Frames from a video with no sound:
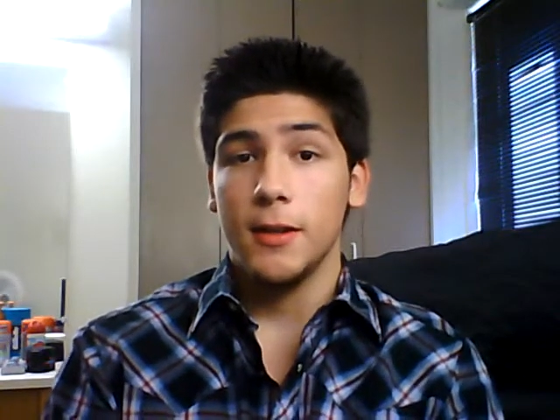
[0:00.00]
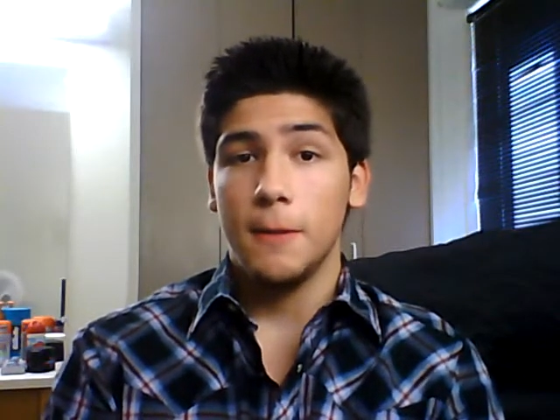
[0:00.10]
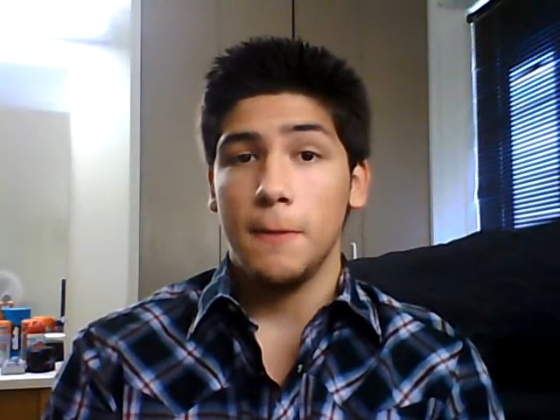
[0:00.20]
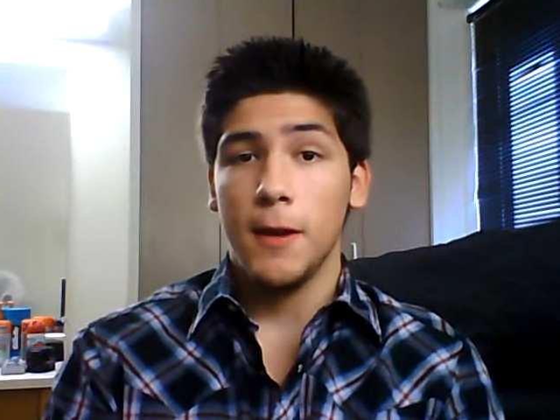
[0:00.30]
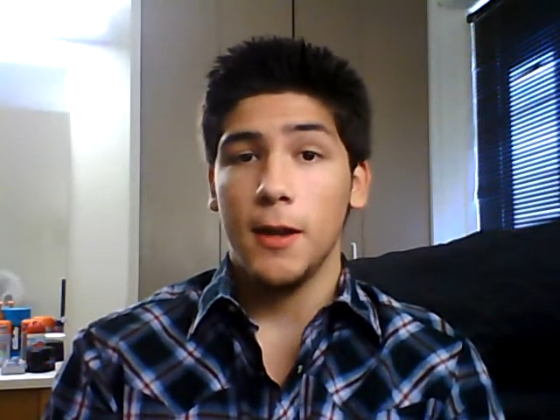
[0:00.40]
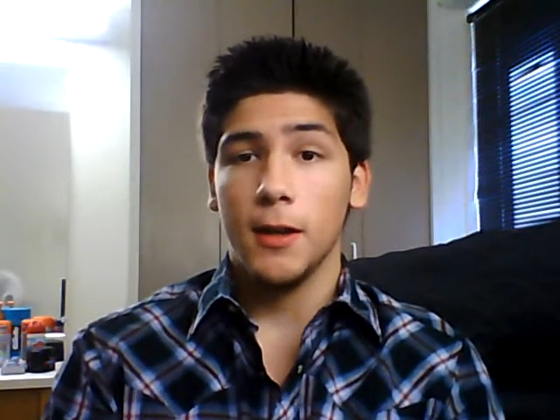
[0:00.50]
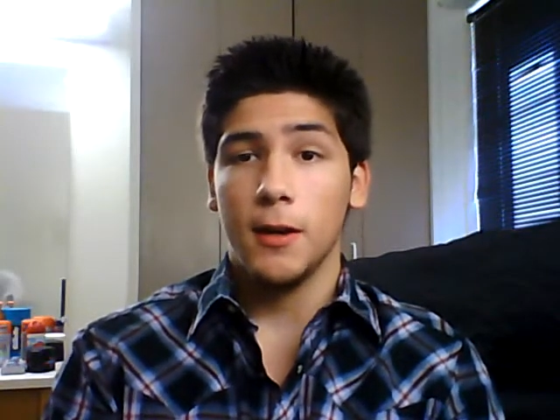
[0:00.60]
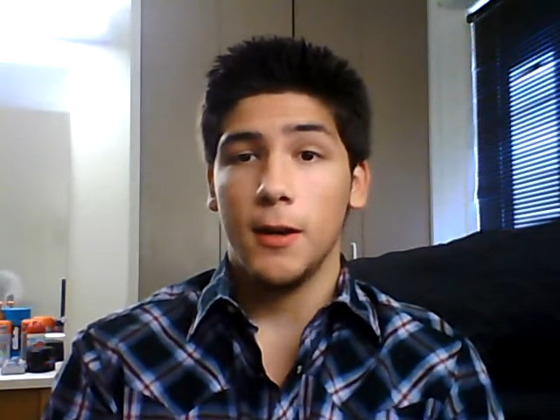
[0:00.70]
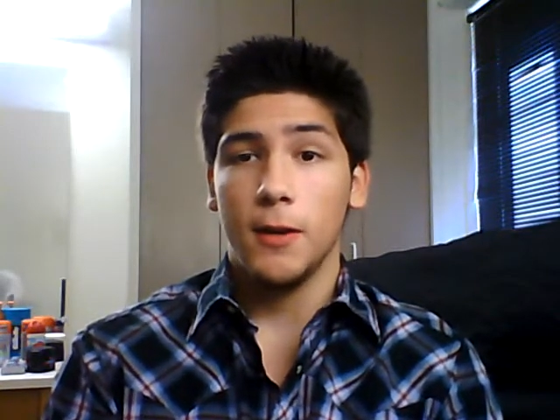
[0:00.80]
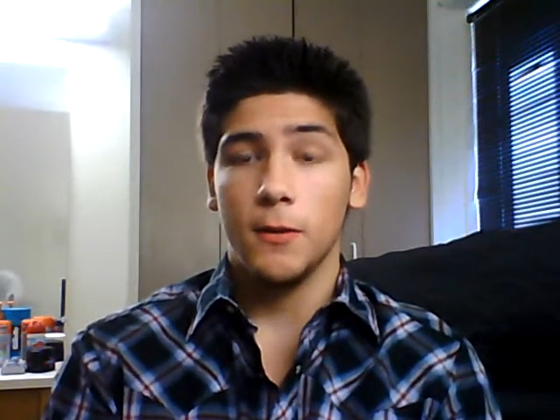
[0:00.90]
depending
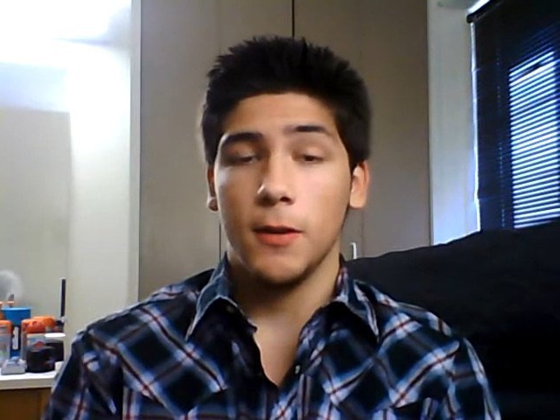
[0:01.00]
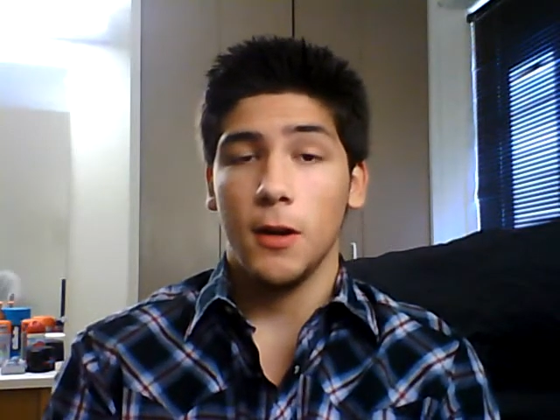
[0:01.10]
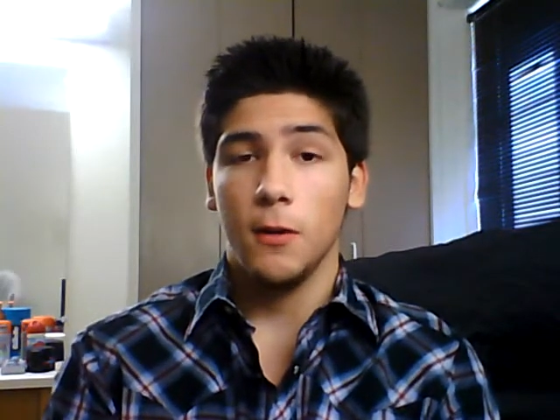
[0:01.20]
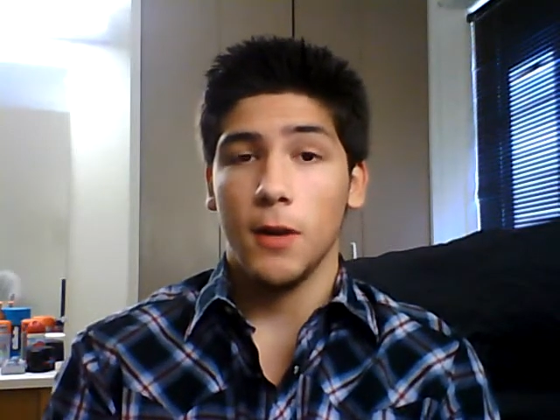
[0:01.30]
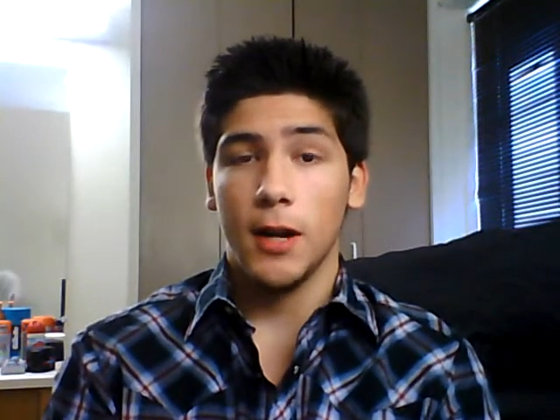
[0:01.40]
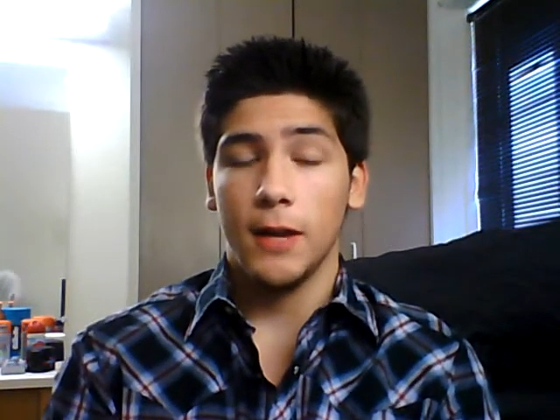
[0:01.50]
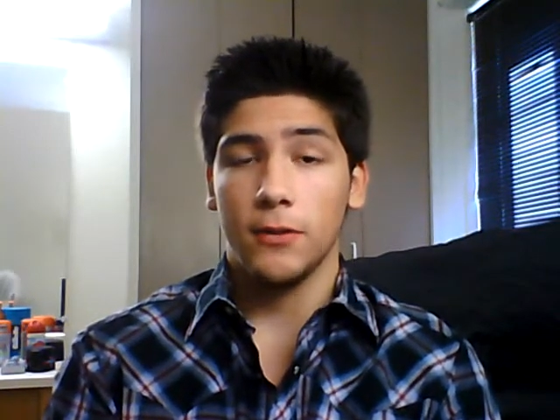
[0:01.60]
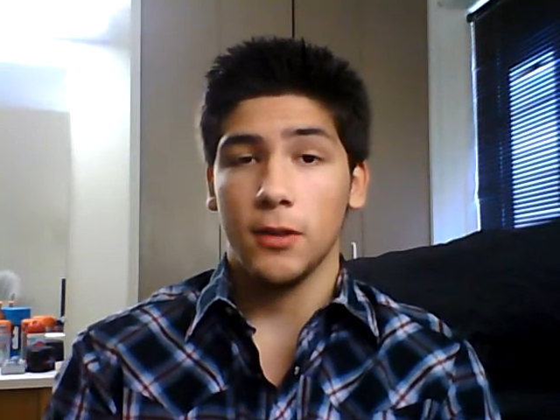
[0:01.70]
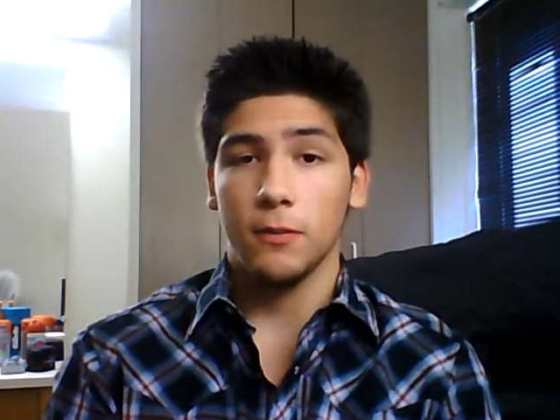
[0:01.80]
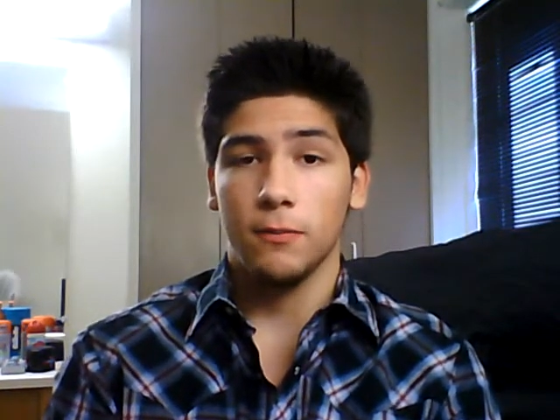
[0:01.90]
on, you know, what I have to